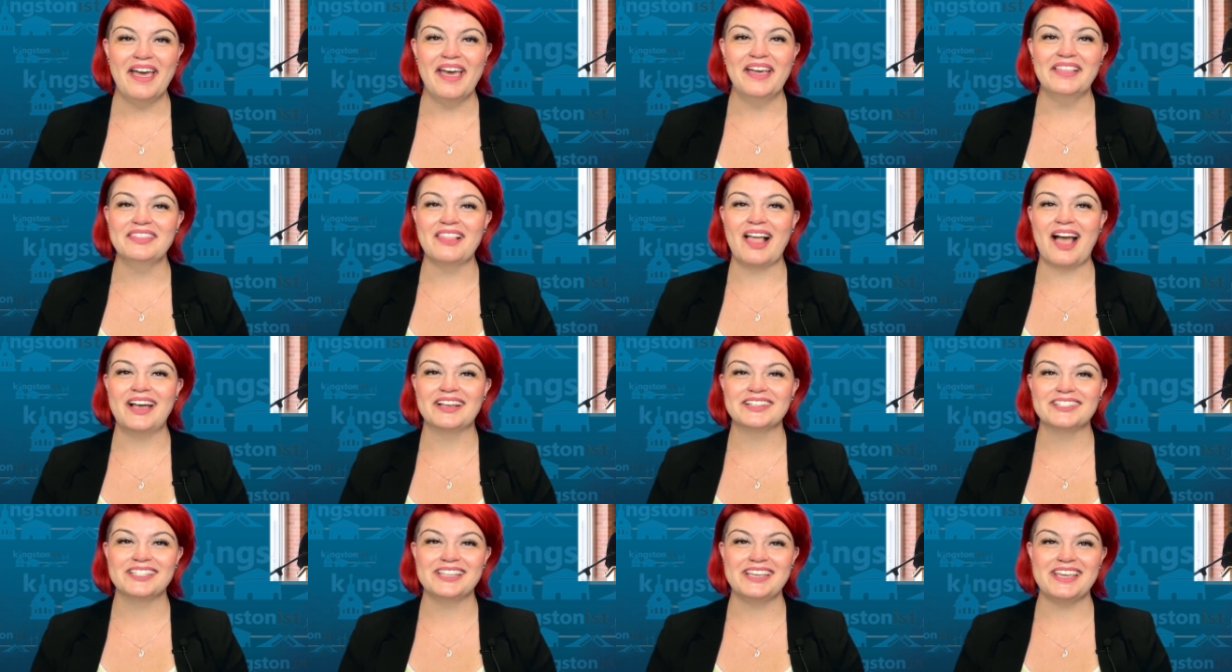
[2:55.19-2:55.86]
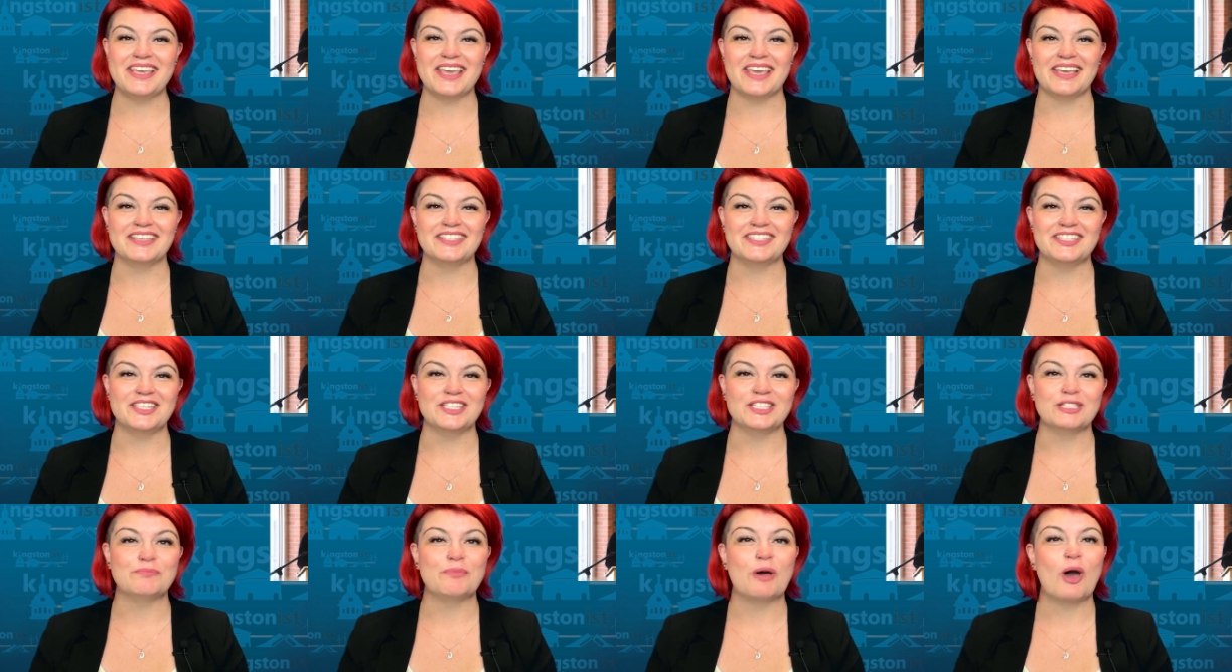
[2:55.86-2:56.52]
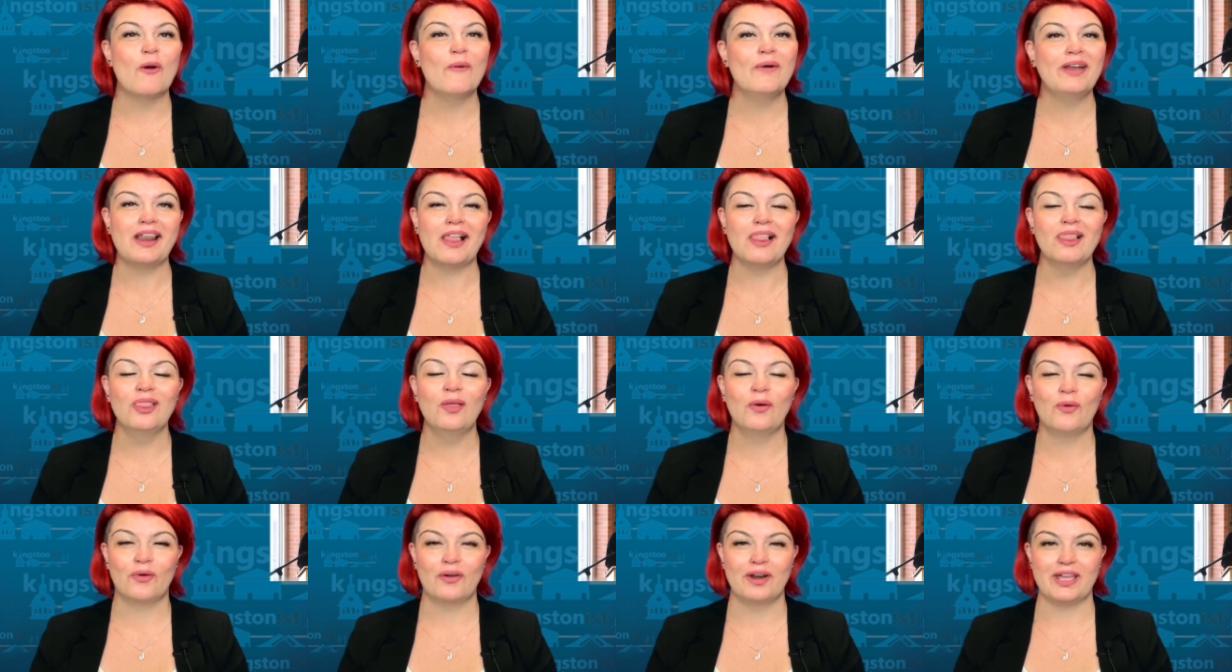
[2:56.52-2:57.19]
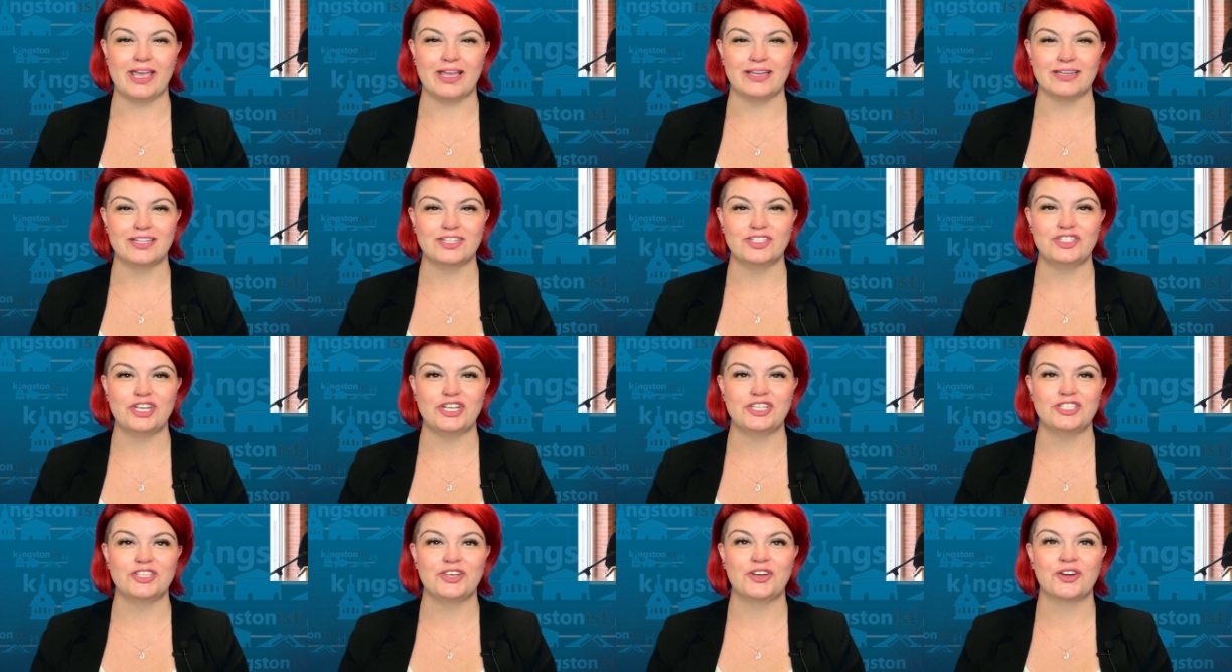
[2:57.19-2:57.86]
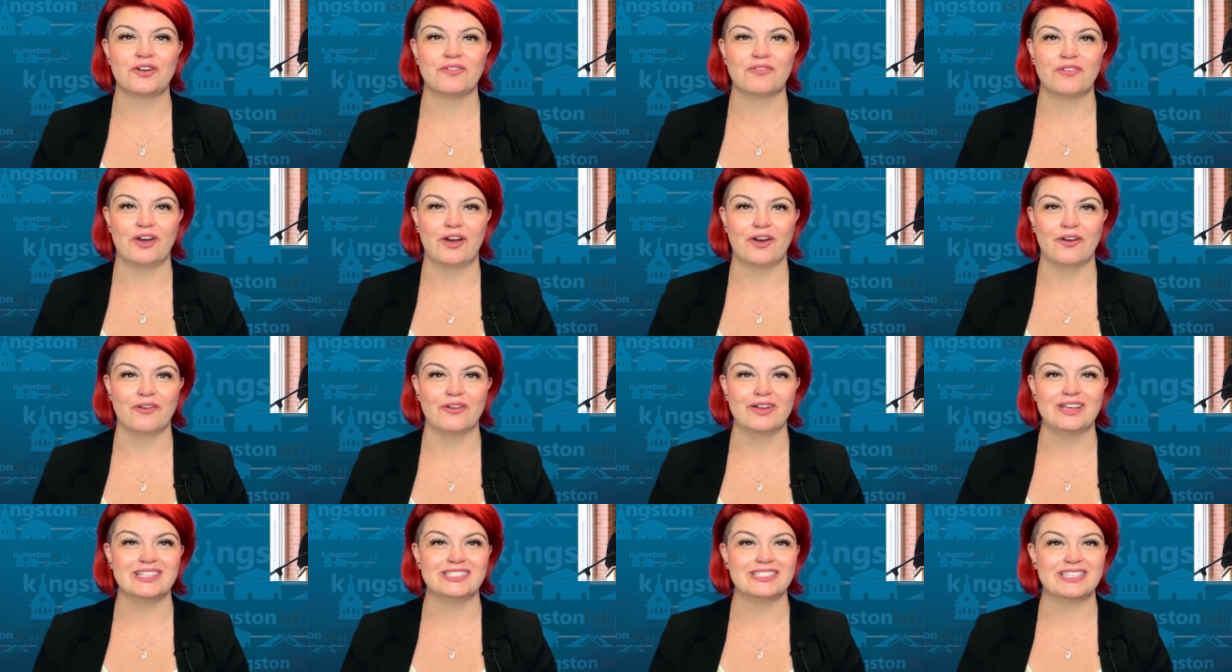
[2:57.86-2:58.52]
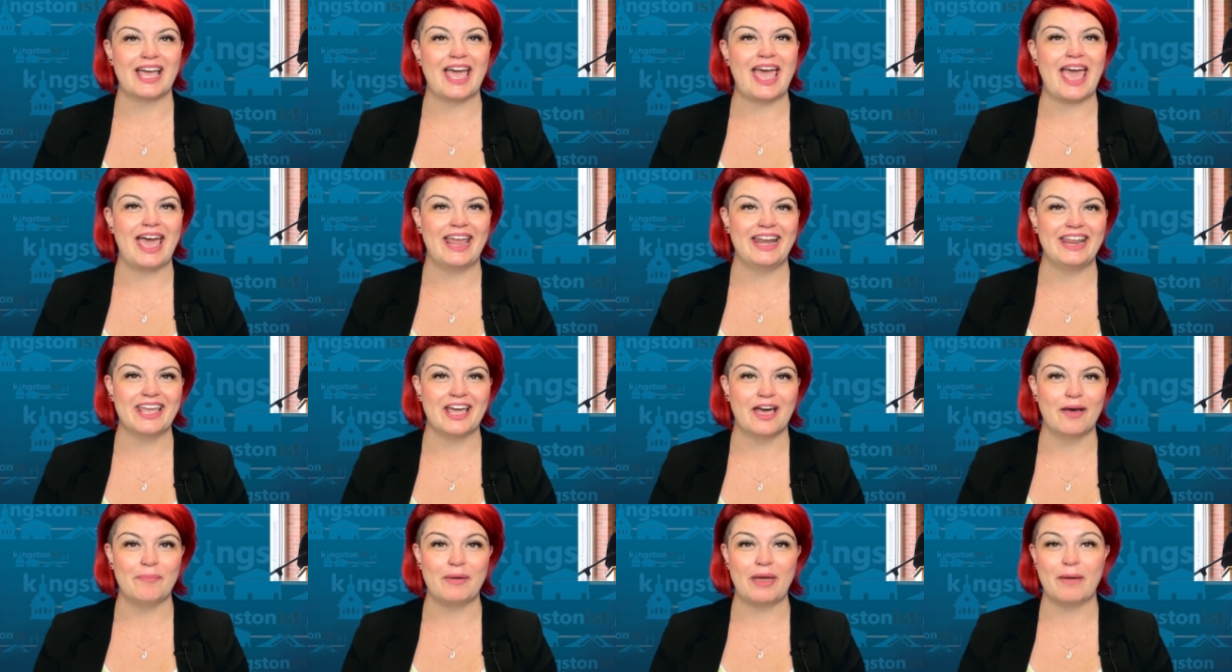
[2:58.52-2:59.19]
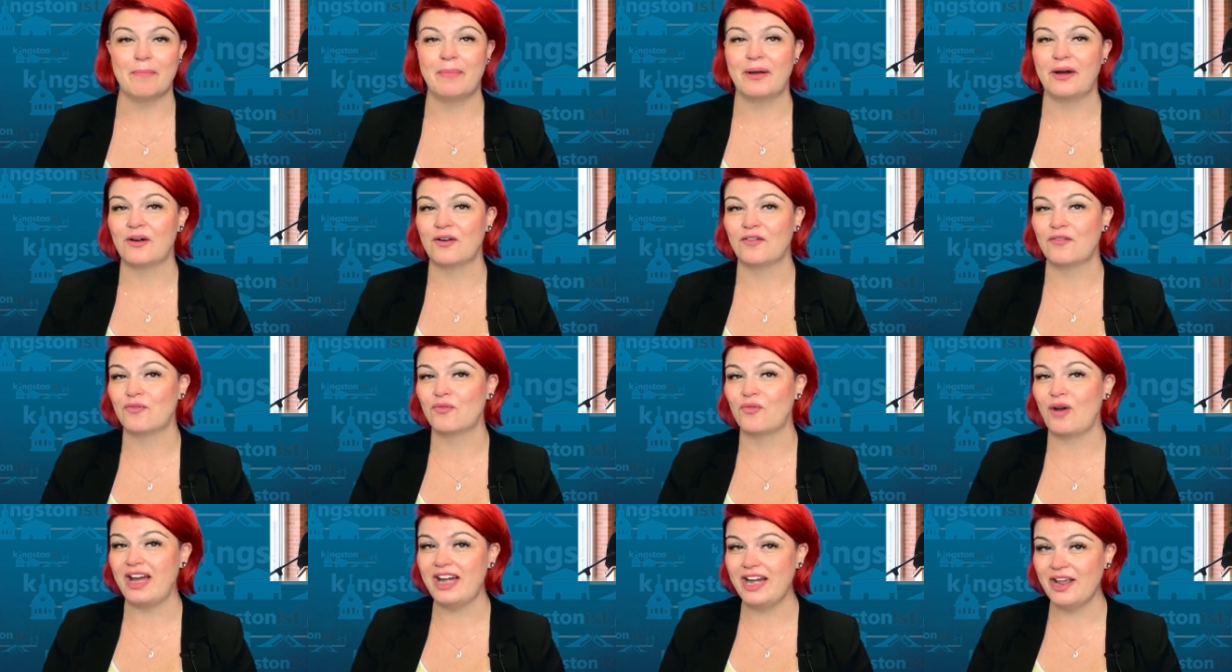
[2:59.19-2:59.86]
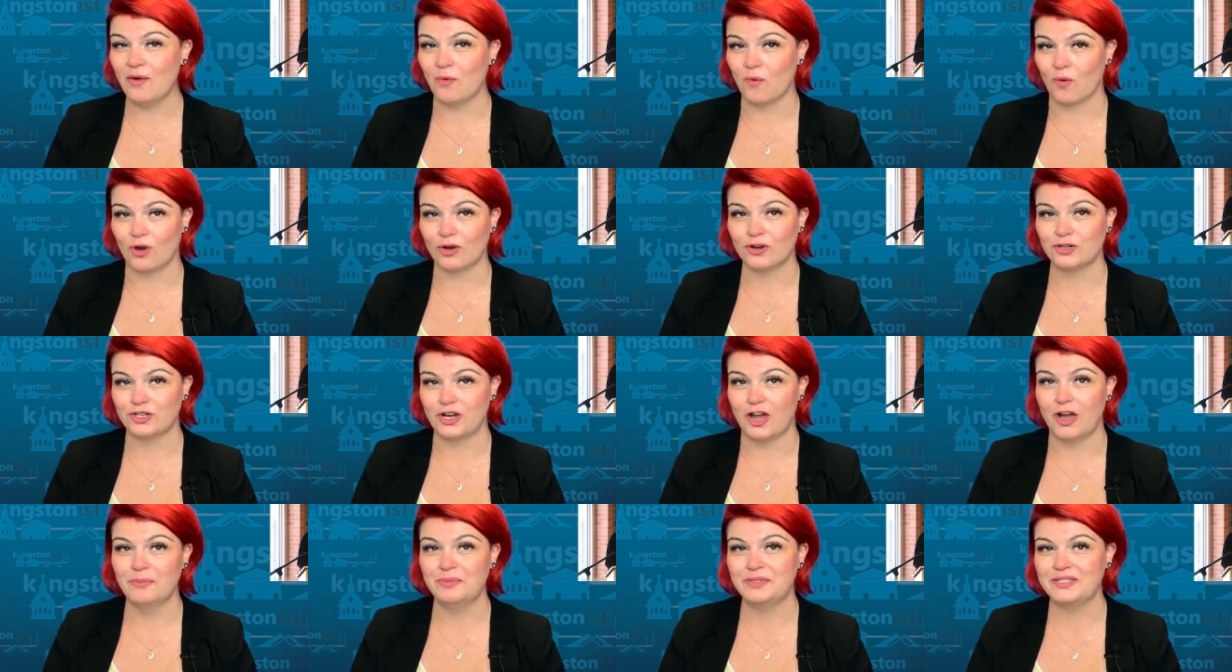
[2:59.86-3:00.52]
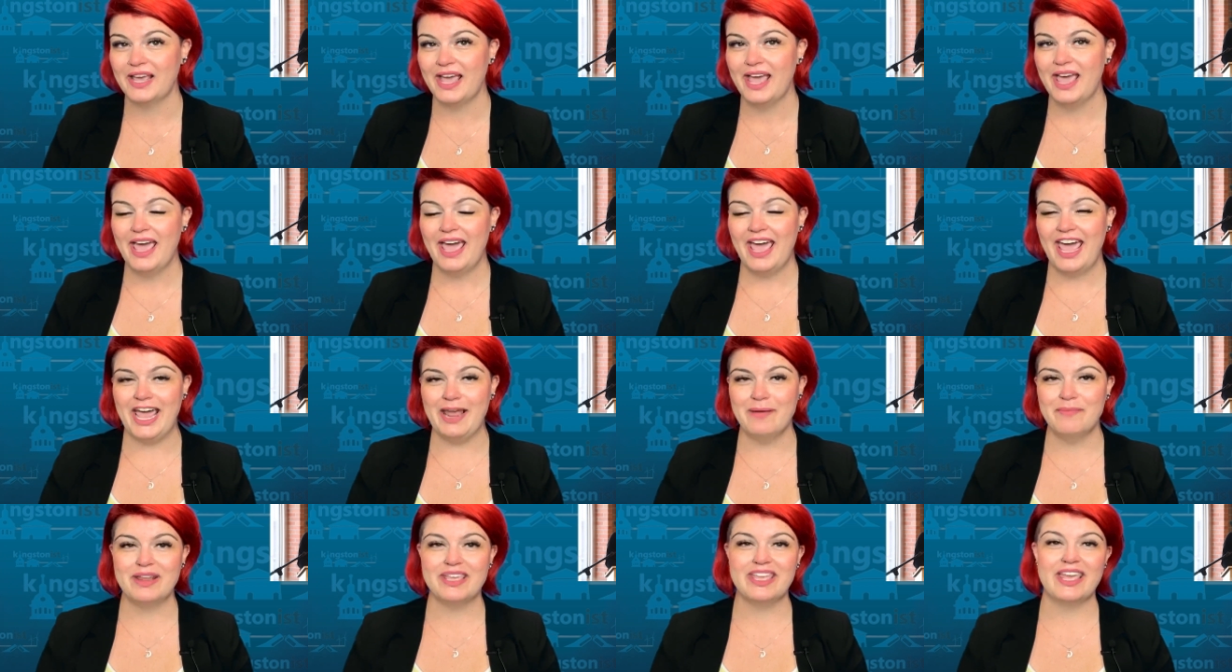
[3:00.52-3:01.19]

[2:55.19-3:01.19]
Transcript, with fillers: And lastly, Kingston's poet laureate Jason Heroux is heading up a pair of writing workshops aimed at